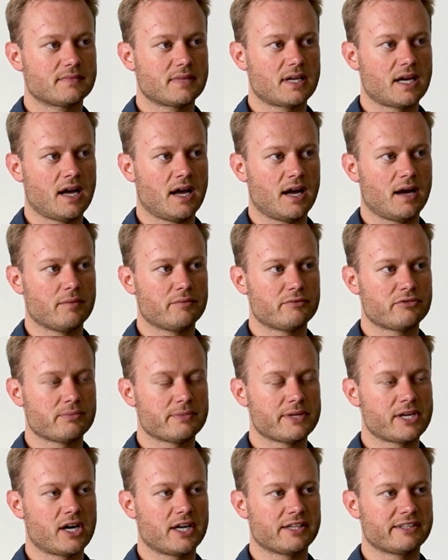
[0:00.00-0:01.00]

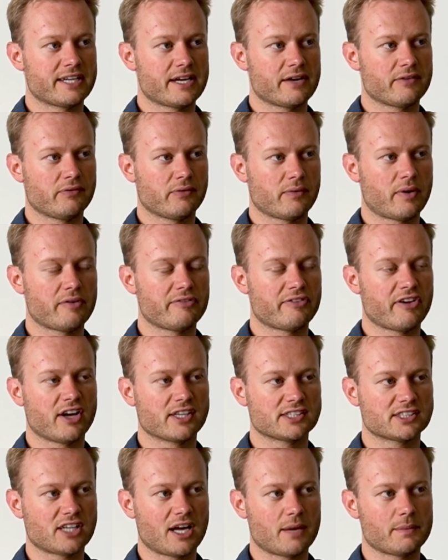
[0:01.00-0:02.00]
From the idea, from our
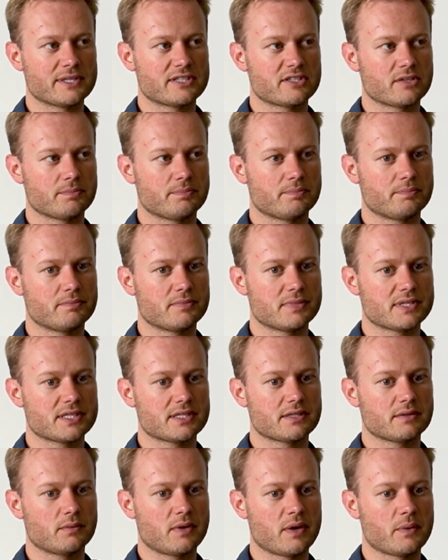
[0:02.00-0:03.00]
first time,
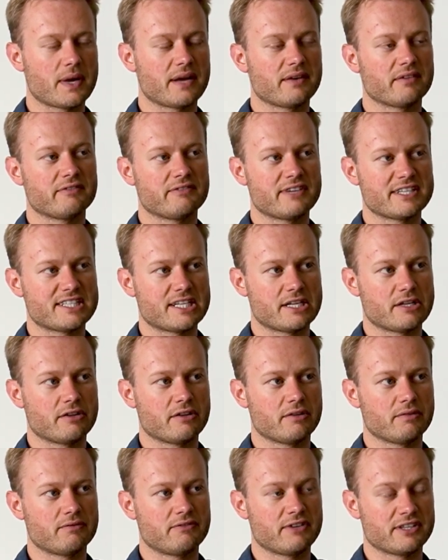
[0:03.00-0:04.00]
we went and
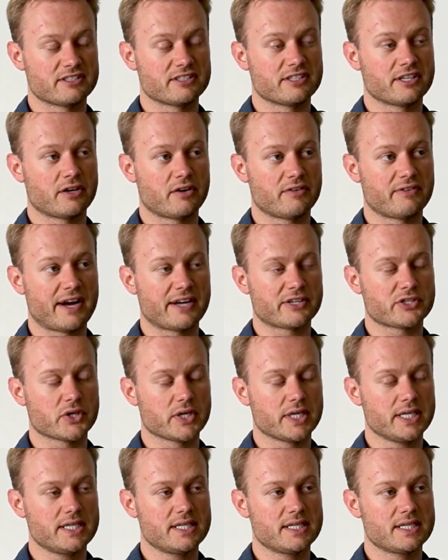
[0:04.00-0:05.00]
visited our
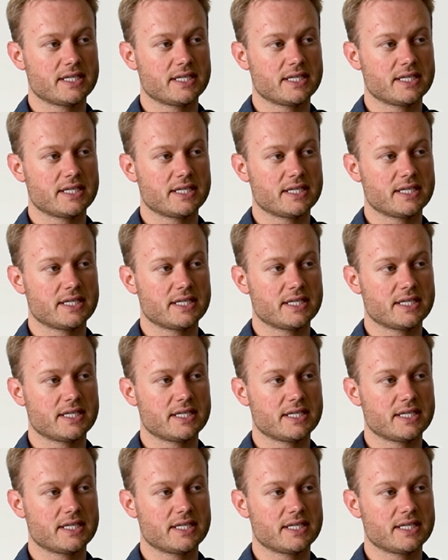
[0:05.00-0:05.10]
factory.